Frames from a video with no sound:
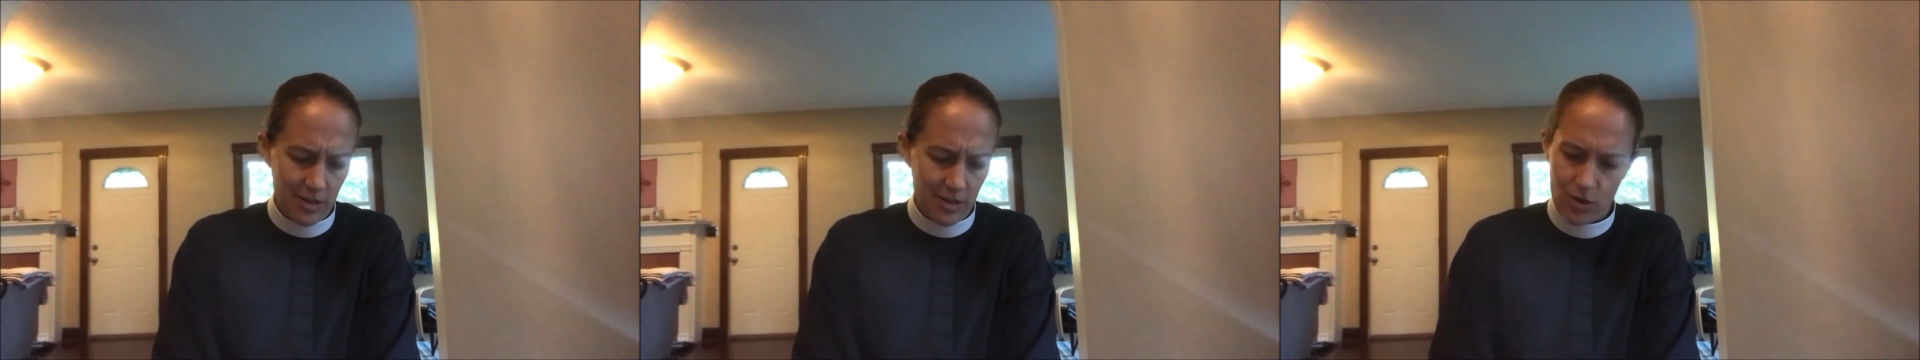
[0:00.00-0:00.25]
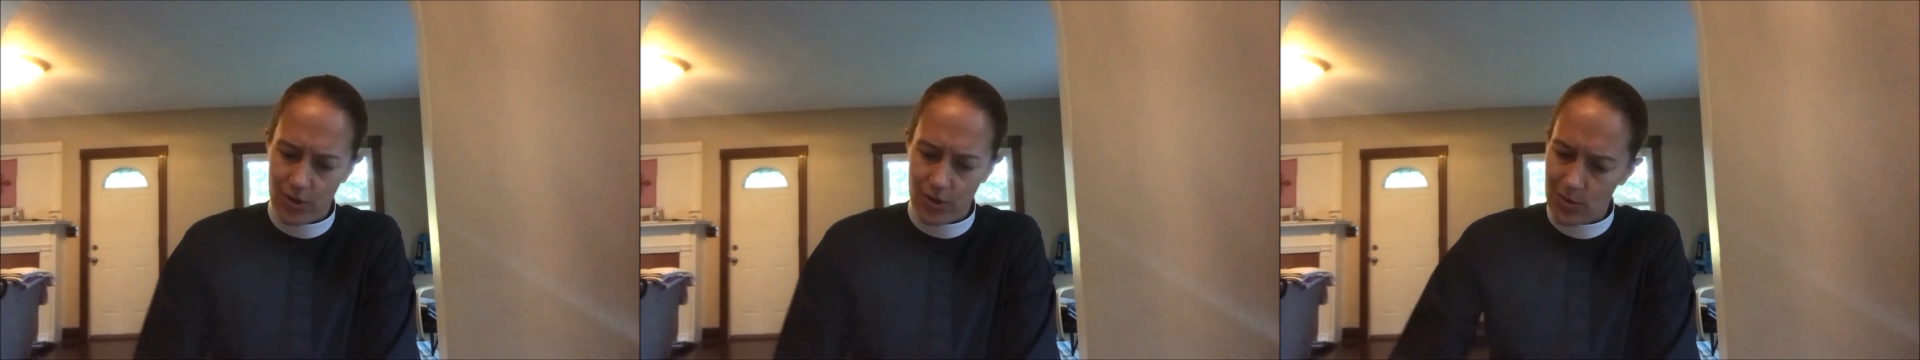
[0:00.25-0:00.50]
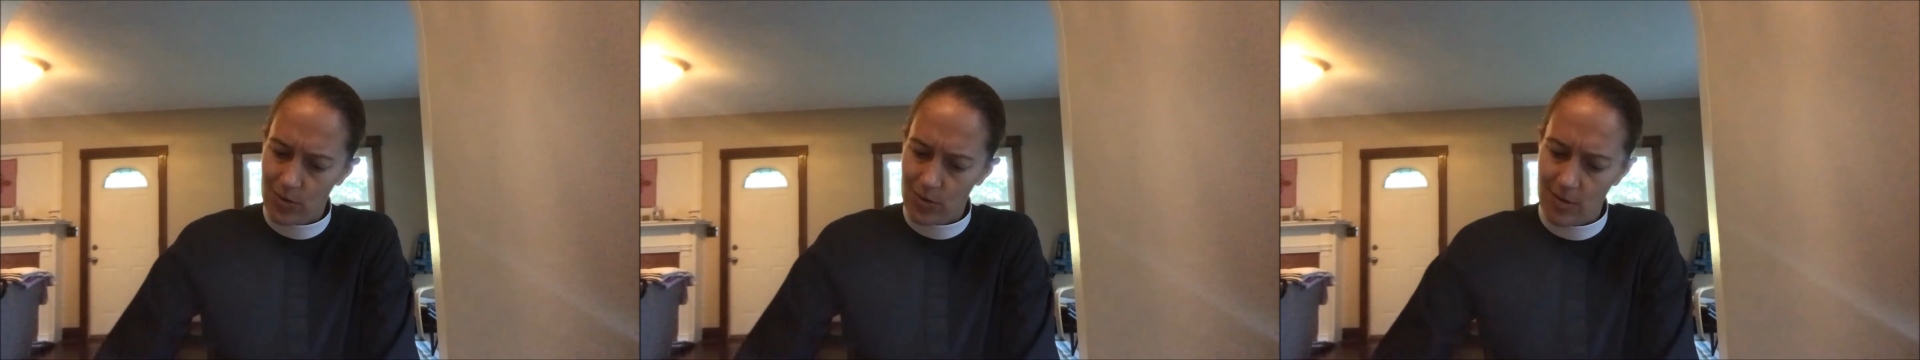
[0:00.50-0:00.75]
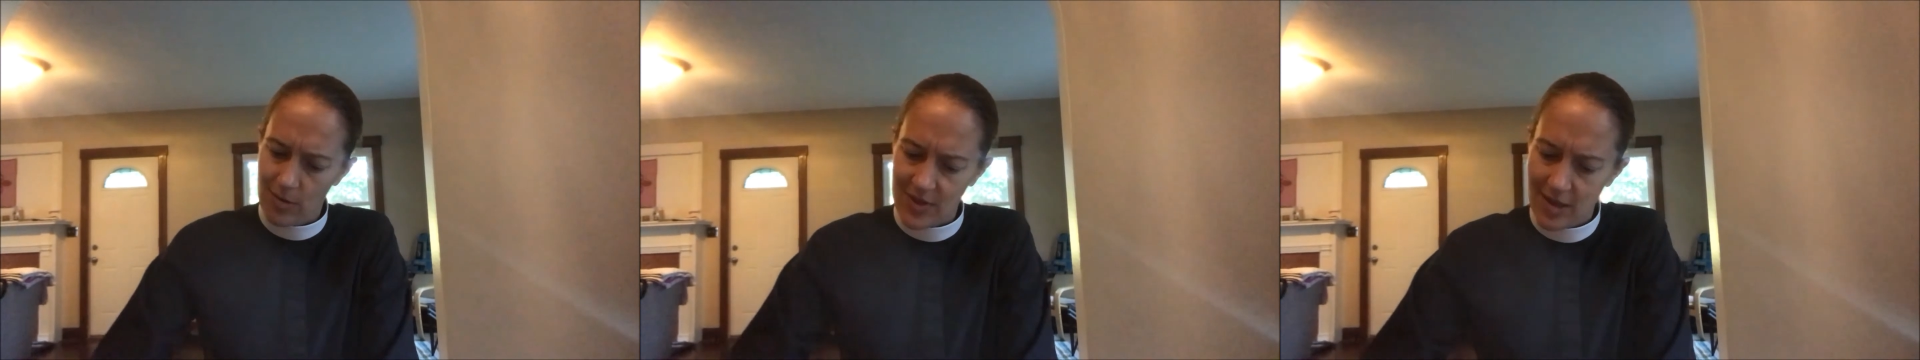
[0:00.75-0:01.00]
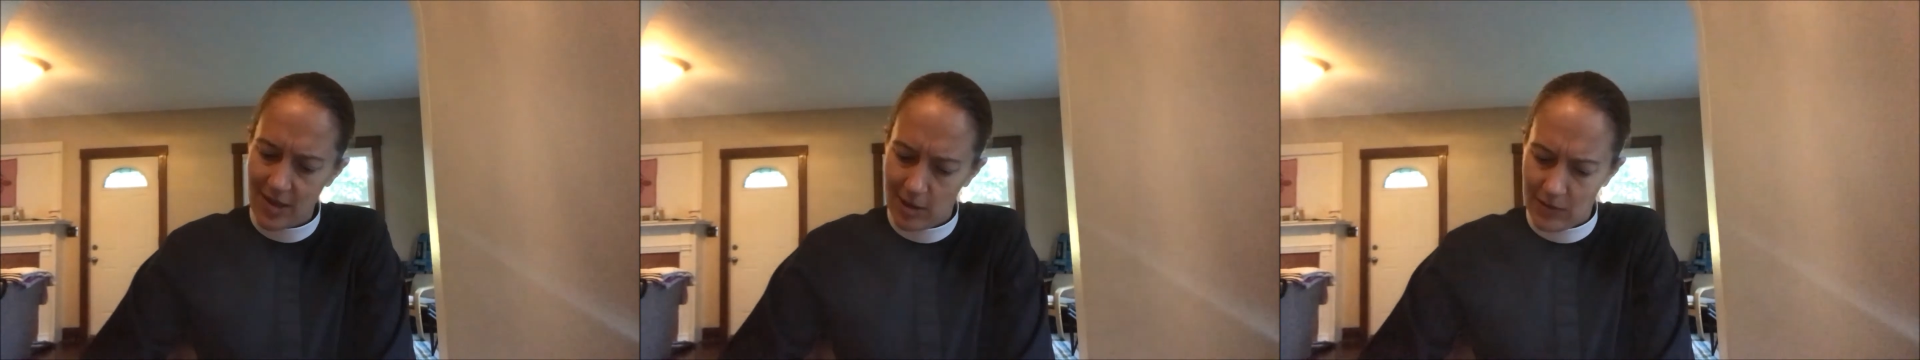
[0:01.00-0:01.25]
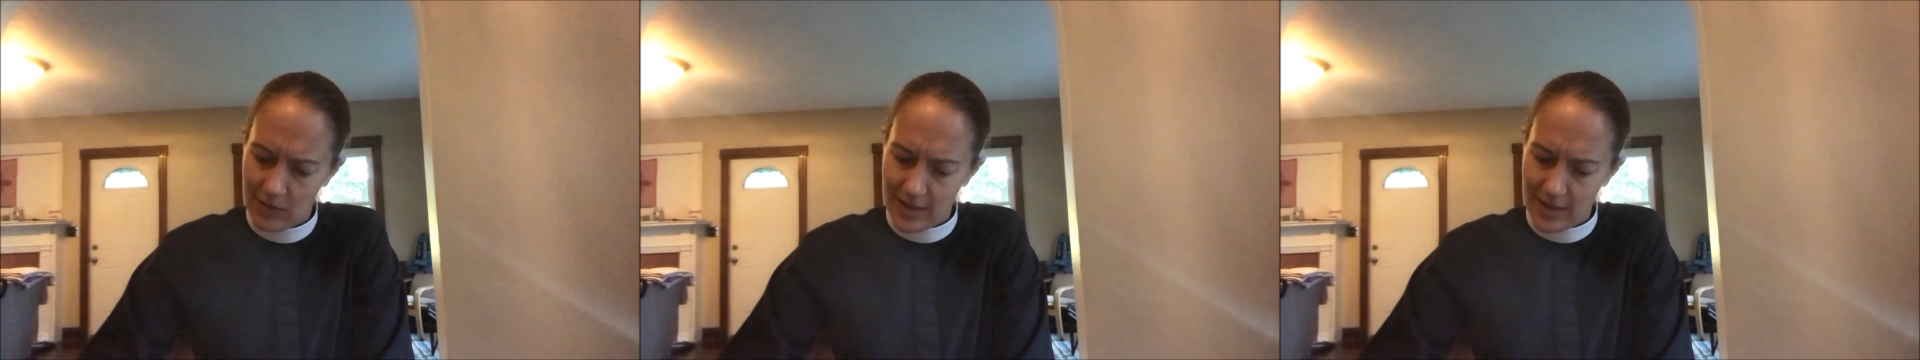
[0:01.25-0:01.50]
showed
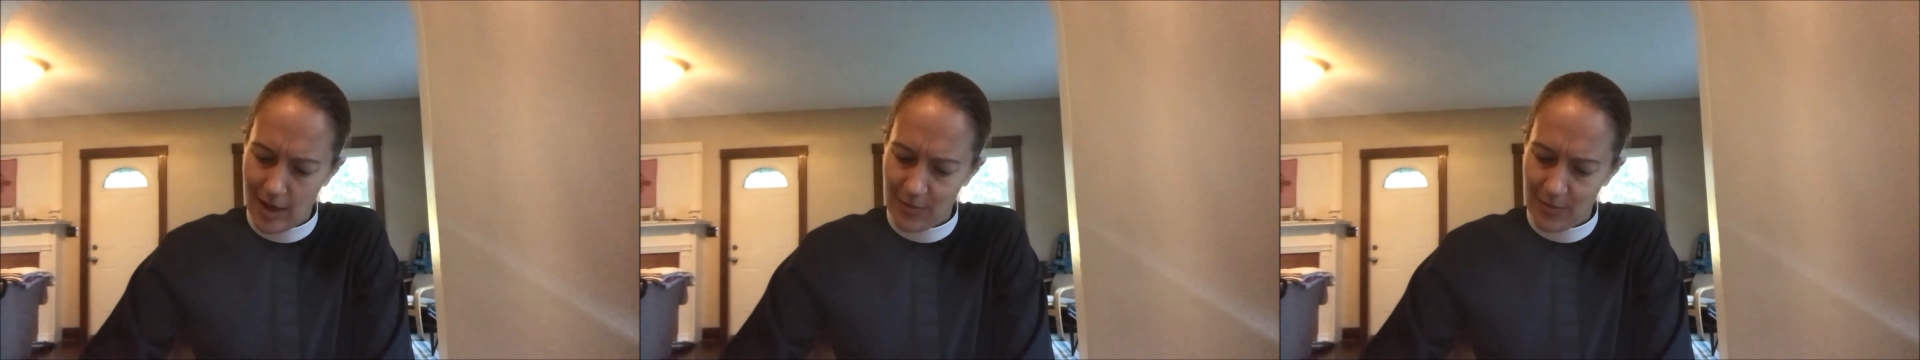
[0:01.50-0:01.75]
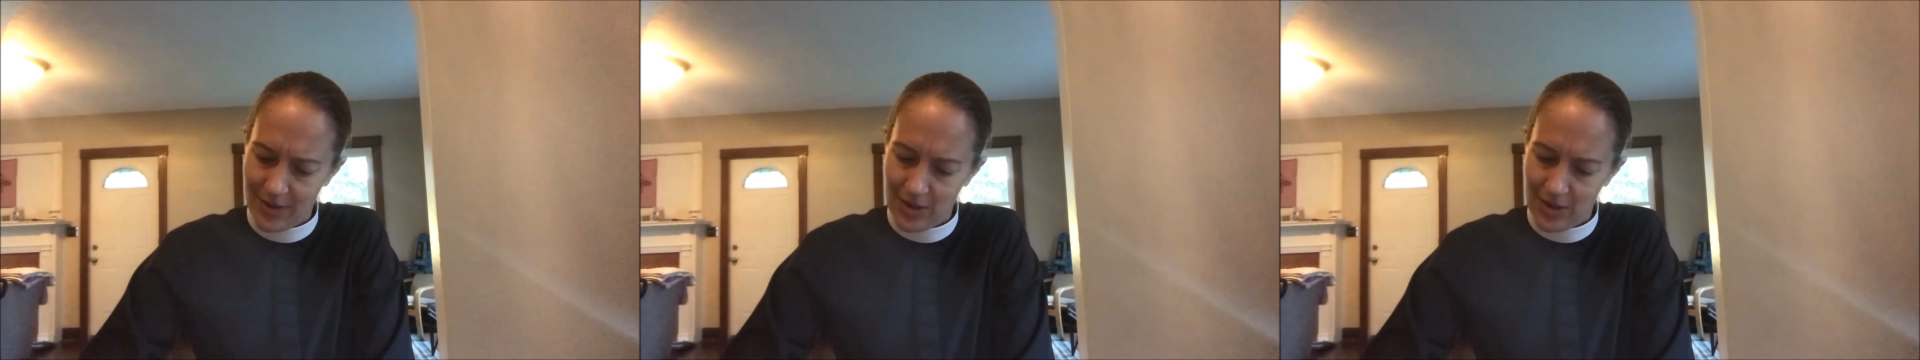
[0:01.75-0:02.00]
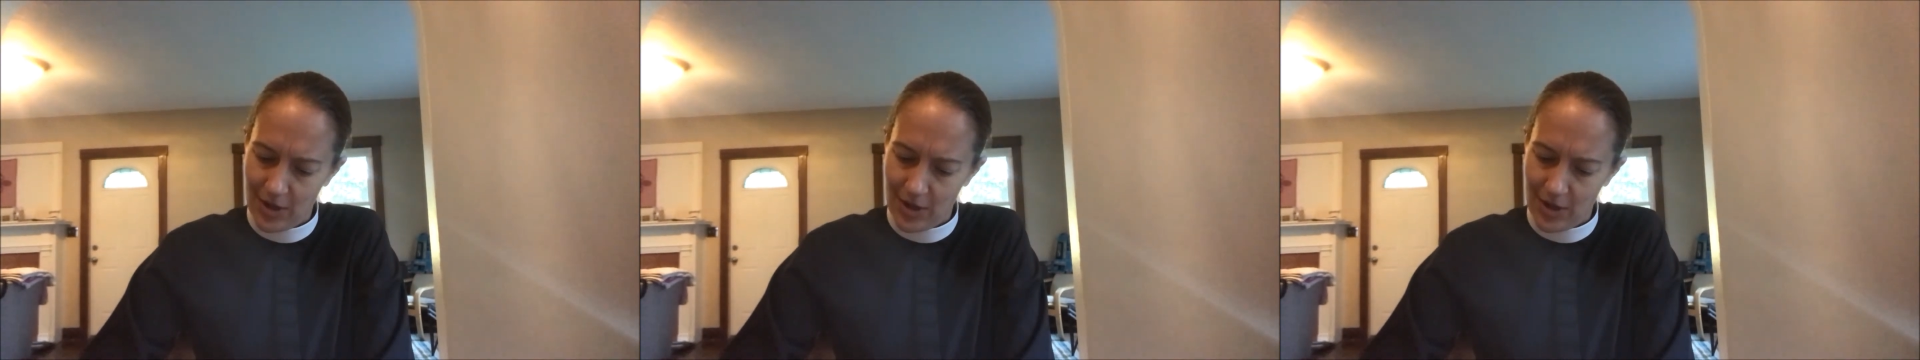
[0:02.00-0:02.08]
themselves up this